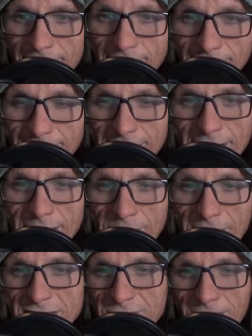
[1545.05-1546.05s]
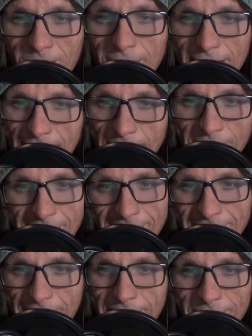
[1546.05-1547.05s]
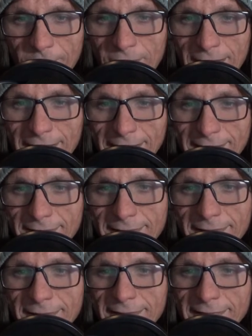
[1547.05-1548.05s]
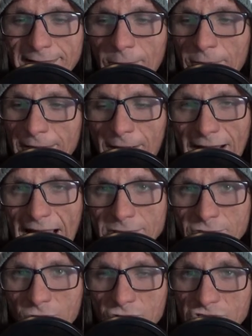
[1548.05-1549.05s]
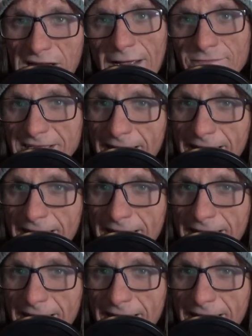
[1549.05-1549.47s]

clean it up because we don't want anybody to know uh, that we're not actual chefs.